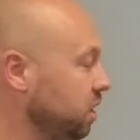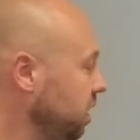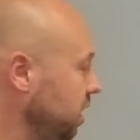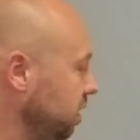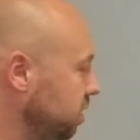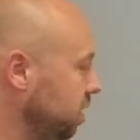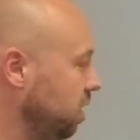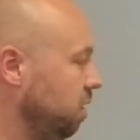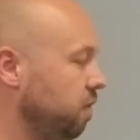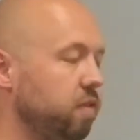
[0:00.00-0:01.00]
knees,
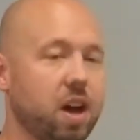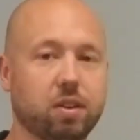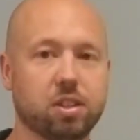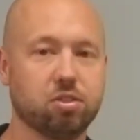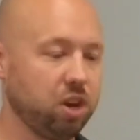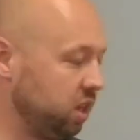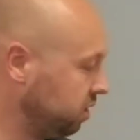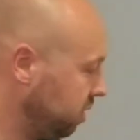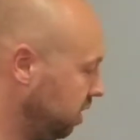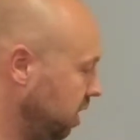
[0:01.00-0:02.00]
valgus stress,
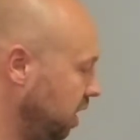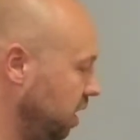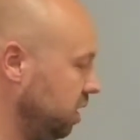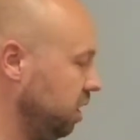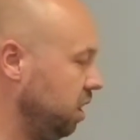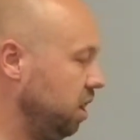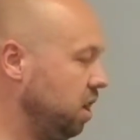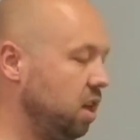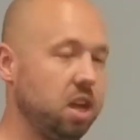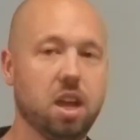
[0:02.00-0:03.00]
and
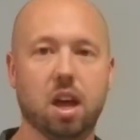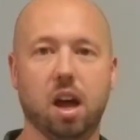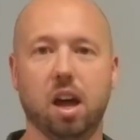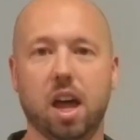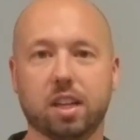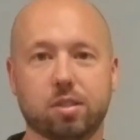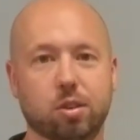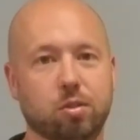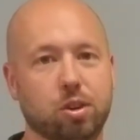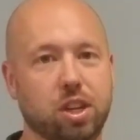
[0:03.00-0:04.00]
external
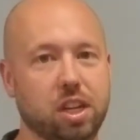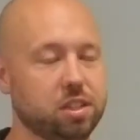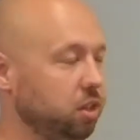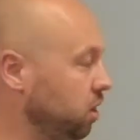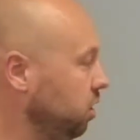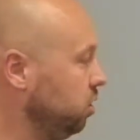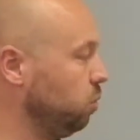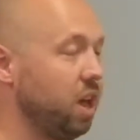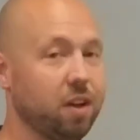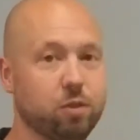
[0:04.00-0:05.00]
rotation. So we
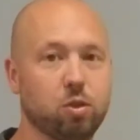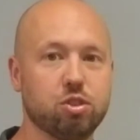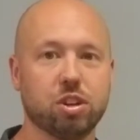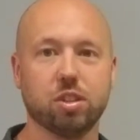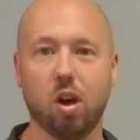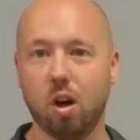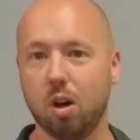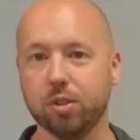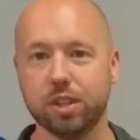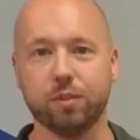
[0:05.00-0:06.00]
have to address
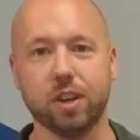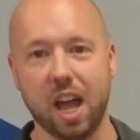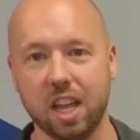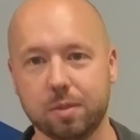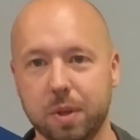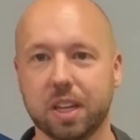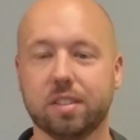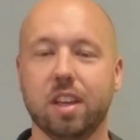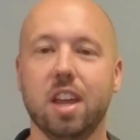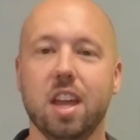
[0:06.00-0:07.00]
all different aspects
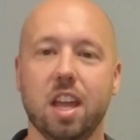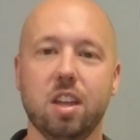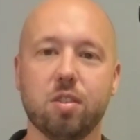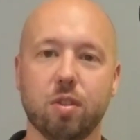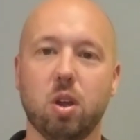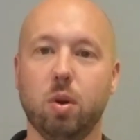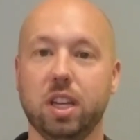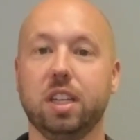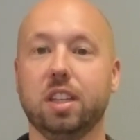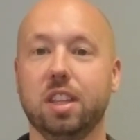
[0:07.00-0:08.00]
in the right way to
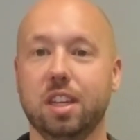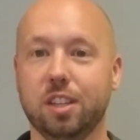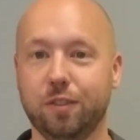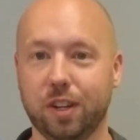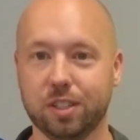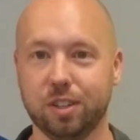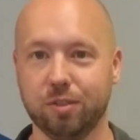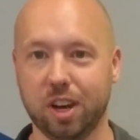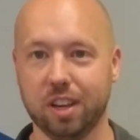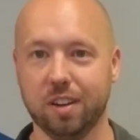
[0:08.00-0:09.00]
get the knees functioning
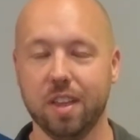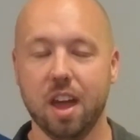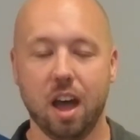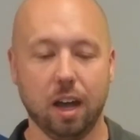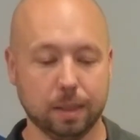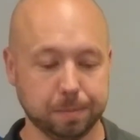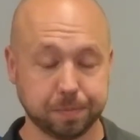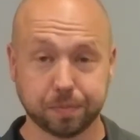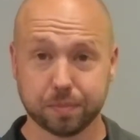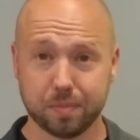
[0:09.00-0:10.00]
right.
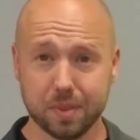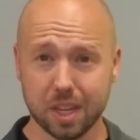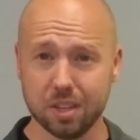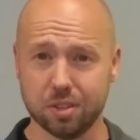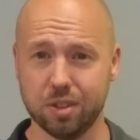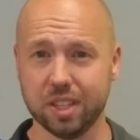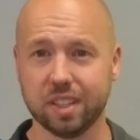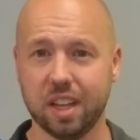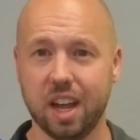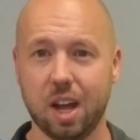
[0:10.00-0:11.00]
And so that's
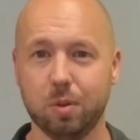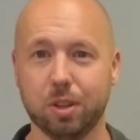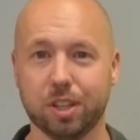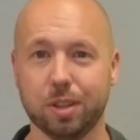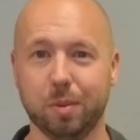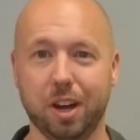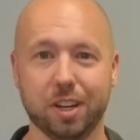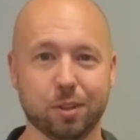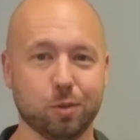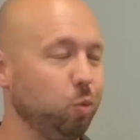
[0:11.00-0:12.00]
kind of how we look at the body,
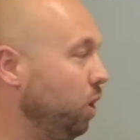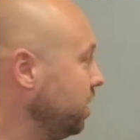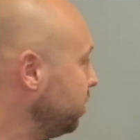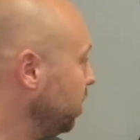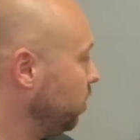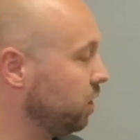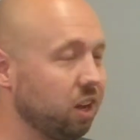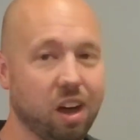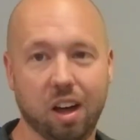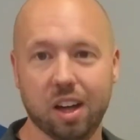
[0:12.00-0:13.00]
is what's going
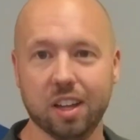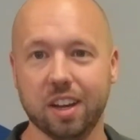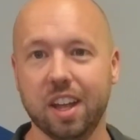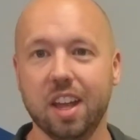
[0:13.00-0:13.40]
on